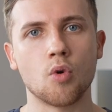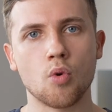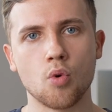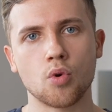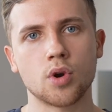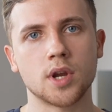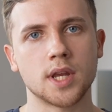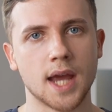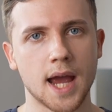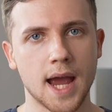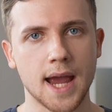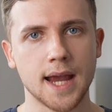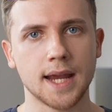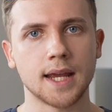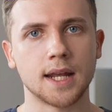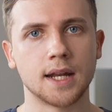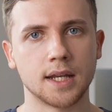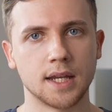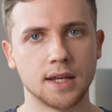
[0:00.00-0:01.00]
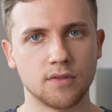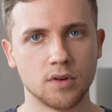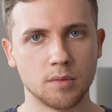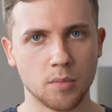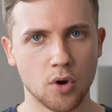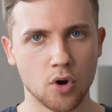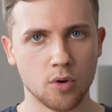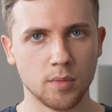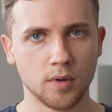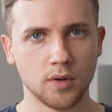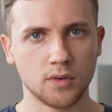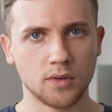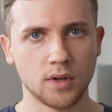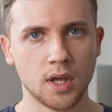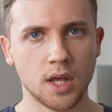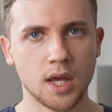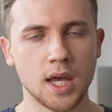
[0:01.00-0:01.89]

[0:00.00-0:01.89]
or yang at a given moment,